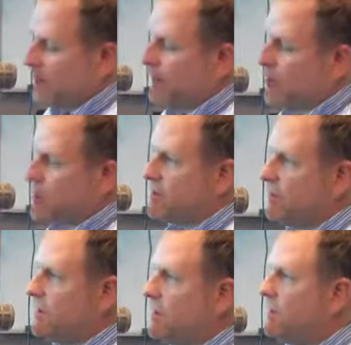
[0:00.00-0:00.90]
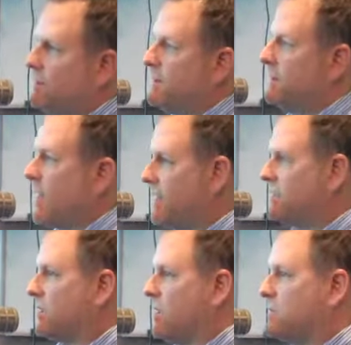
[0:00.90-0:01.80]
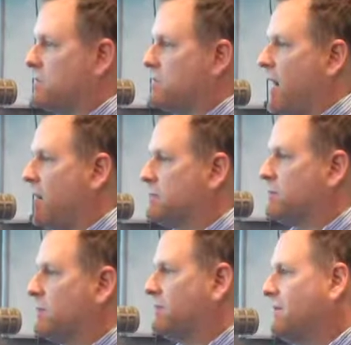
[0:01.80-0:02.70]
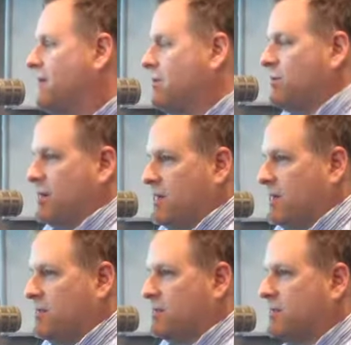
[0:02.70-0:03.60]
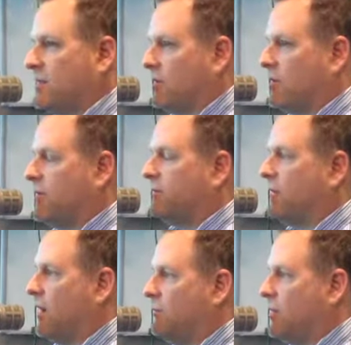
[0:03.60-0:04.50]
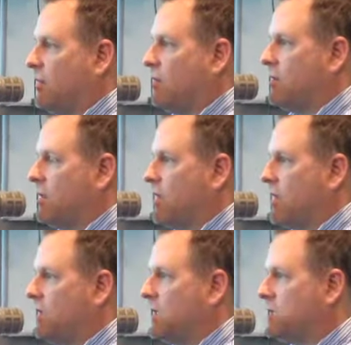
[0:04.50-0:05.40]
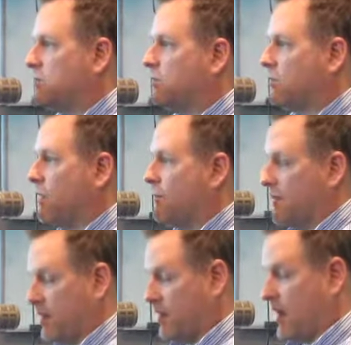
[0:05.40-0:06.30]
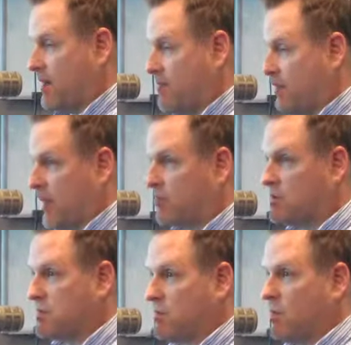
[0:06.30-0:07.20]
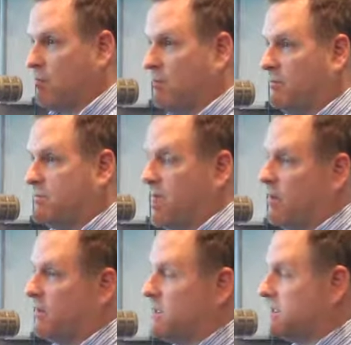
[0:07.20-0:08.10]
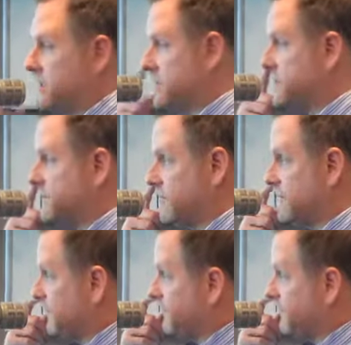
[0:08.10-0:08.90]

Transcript: fortunate. You know, people had their ups and downs, but everybody does in their lifetime, you know. And kids who grew up under that microscope of television, it's even